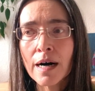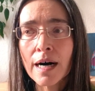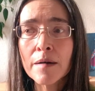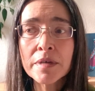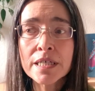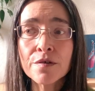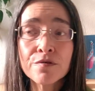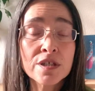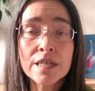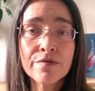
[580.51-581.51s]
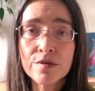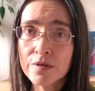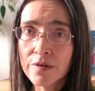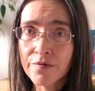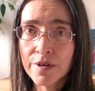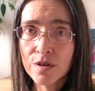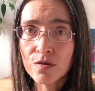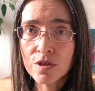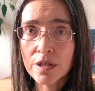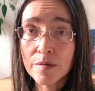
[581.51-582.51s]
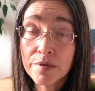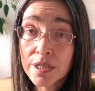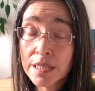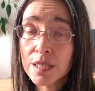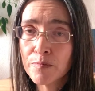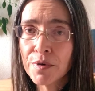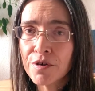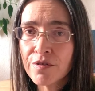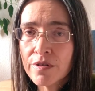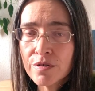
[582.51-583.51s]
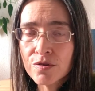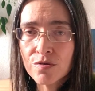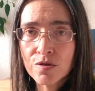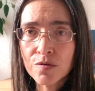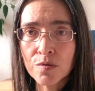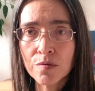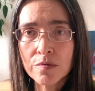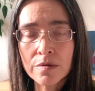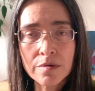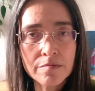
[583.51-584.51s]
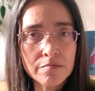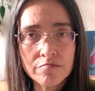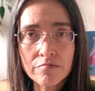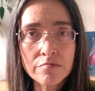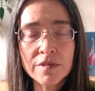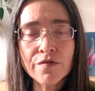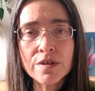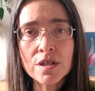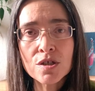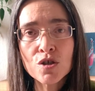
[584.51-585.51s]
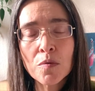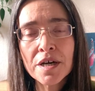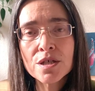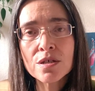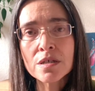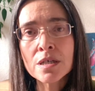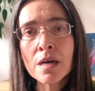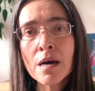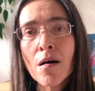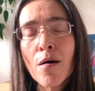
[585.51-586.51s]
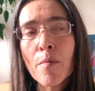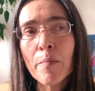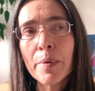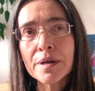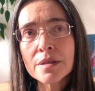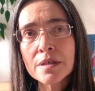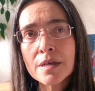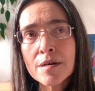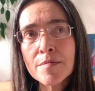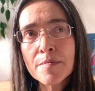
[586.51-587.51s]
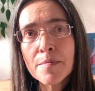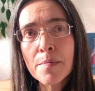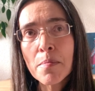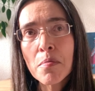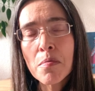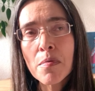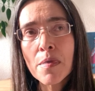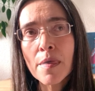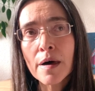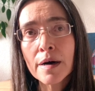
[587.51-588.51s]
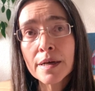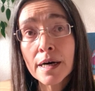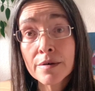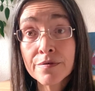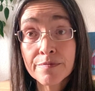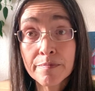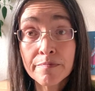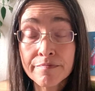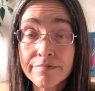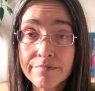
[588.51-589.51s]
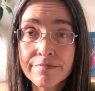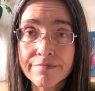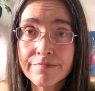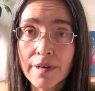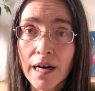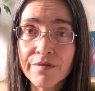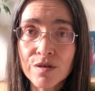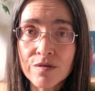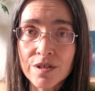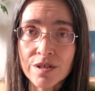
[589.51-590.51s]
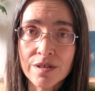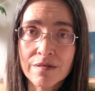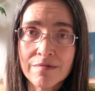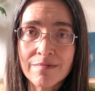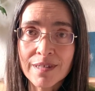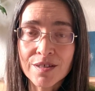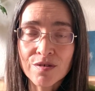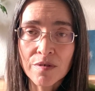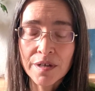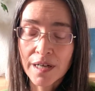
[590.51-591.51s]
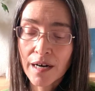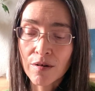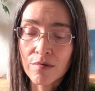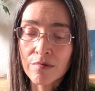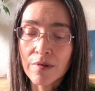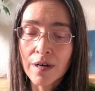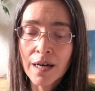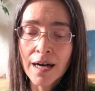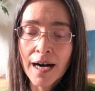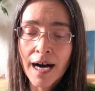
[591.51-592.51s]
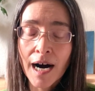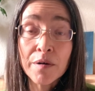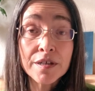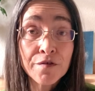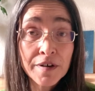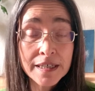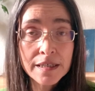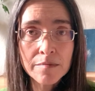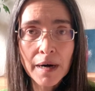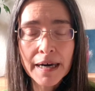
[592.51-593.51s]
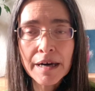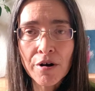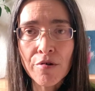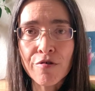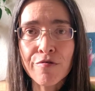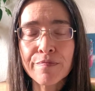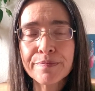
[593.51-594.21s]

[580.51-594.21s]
I myself was never a very good sleeper since birth due to different situations. But and I've noticed later on how it affected my health.